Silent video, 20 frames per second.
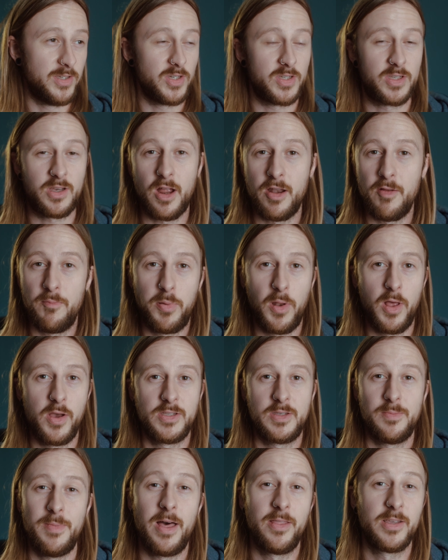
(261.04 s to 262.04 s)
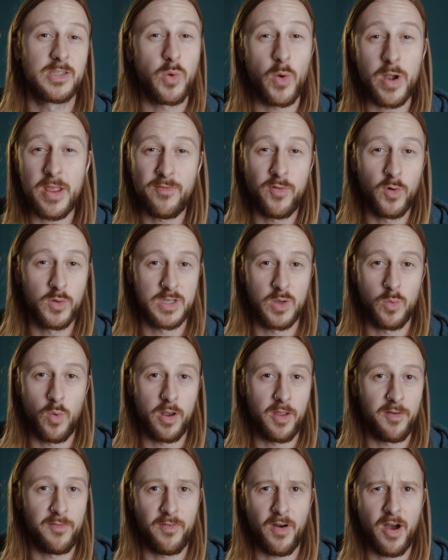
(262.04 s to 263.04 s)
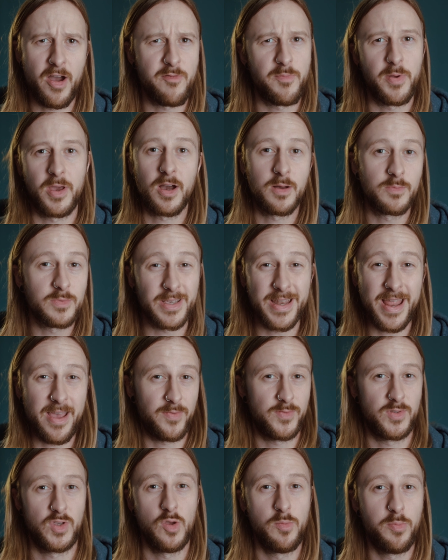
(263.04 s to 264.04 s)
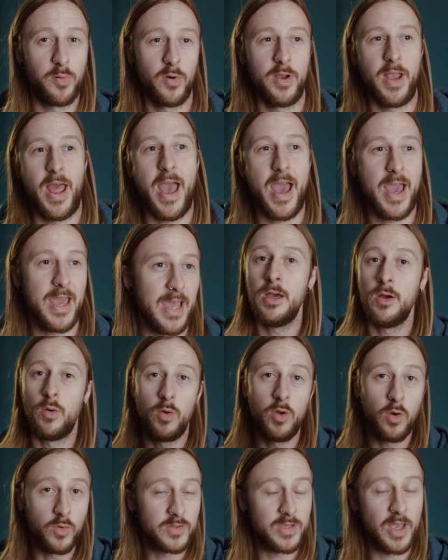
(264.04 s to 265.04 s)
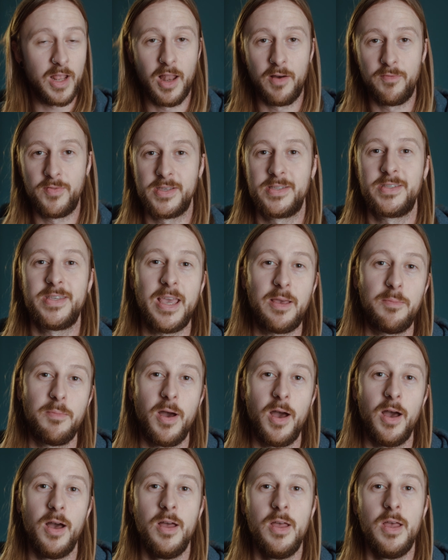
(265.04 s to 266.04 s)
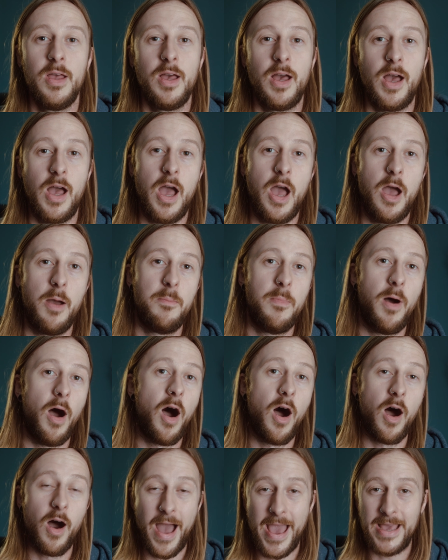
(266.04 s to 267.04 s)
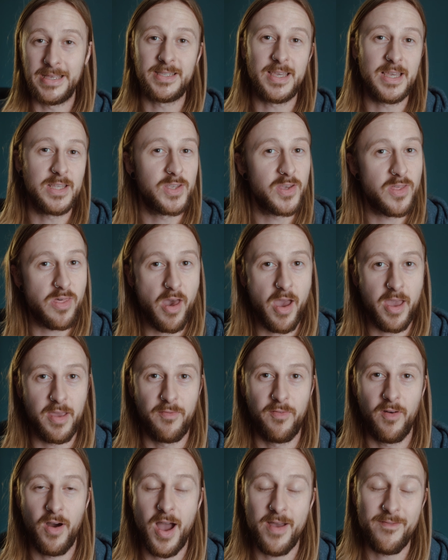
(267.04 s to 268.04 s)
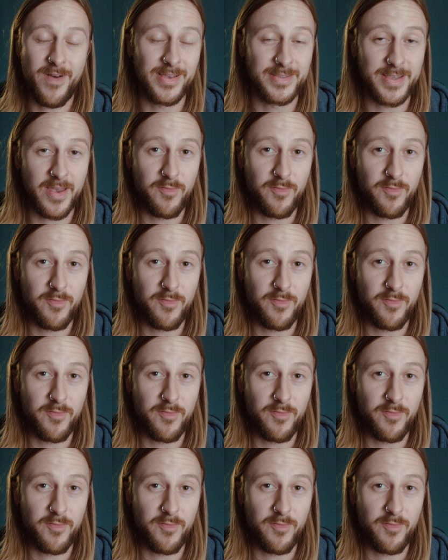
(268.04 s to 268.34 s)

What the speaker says: just kind of blows them out. The 24-105 becomes an f2.8. We also love the Sigma R18-35, as